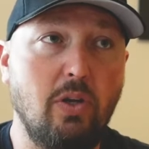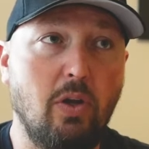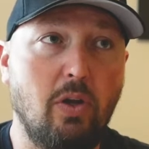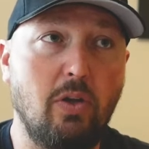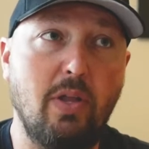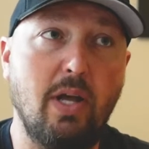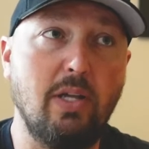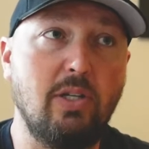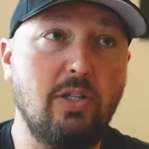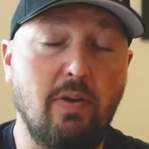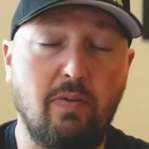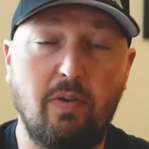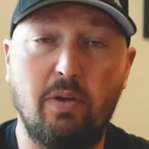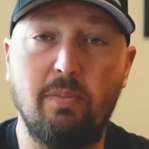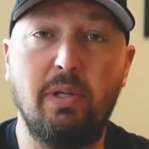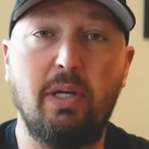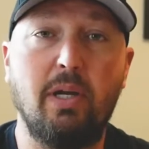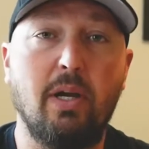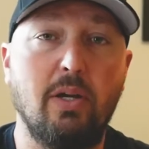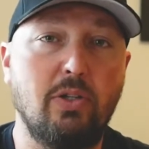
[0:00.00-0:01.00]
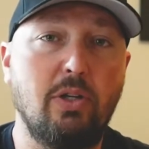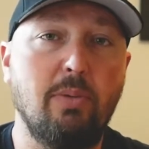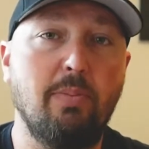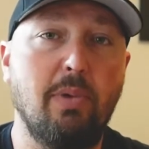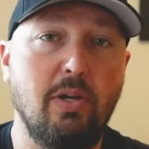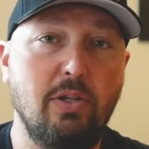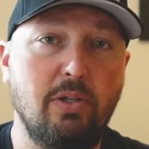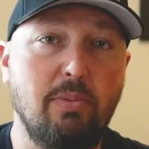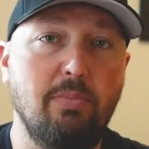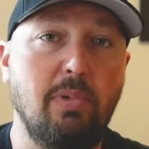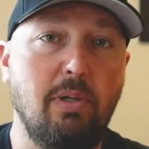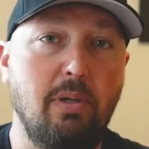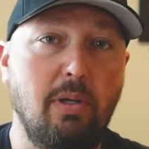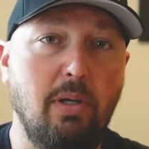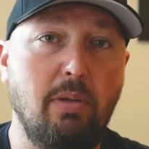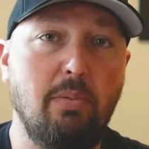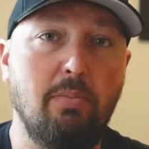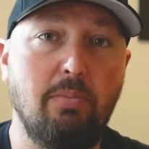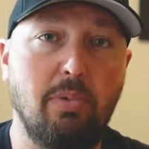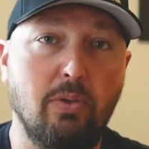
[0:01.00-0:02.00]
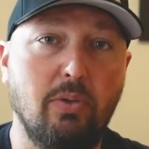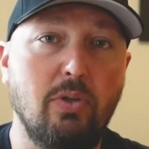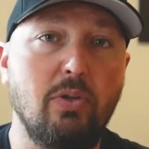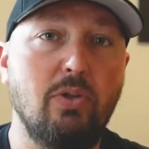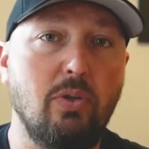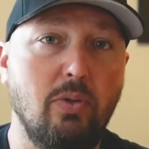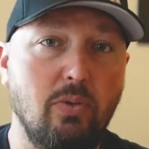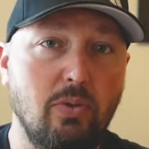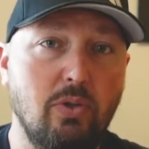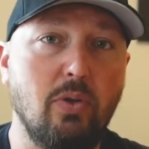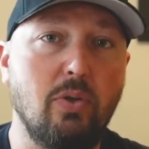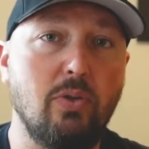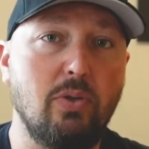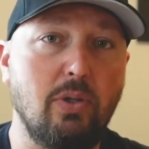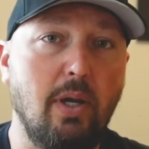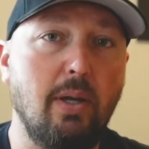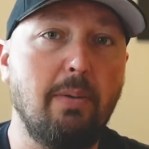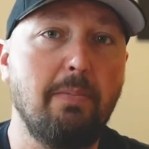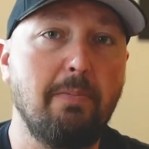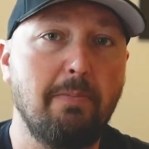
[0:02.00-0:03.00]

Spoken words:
all of that stuff can be customized and be built to suit, so to say.